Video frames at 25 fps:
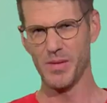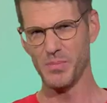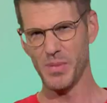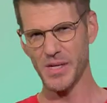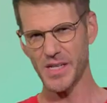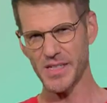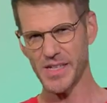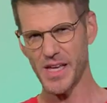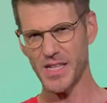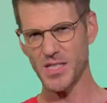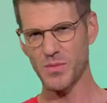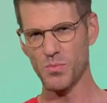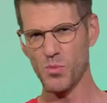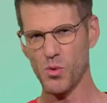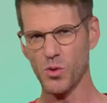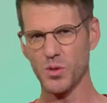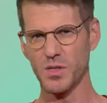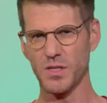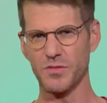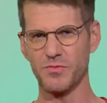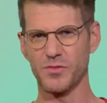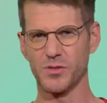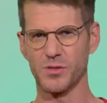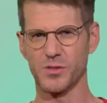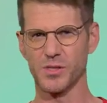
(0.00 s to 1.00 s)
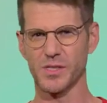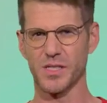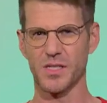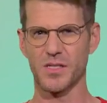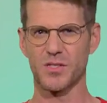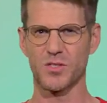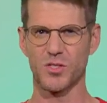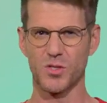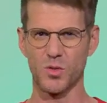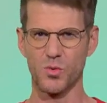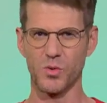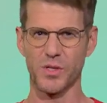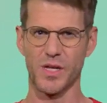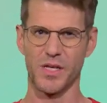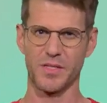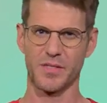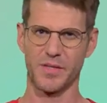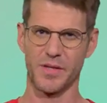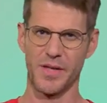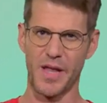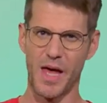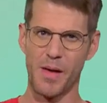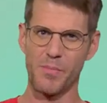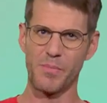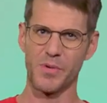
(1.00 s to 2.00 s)
But it gets more difficult as soon as the
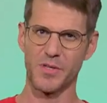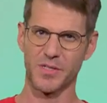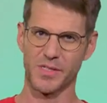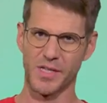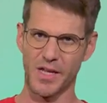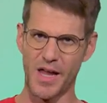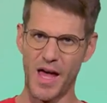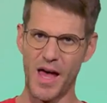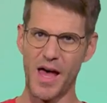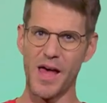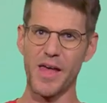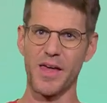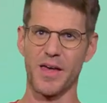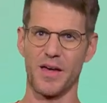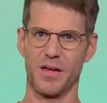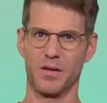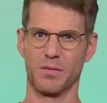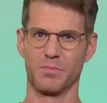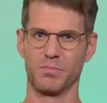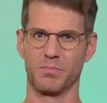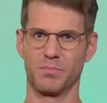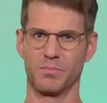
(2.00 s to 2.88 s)
numbers get higher.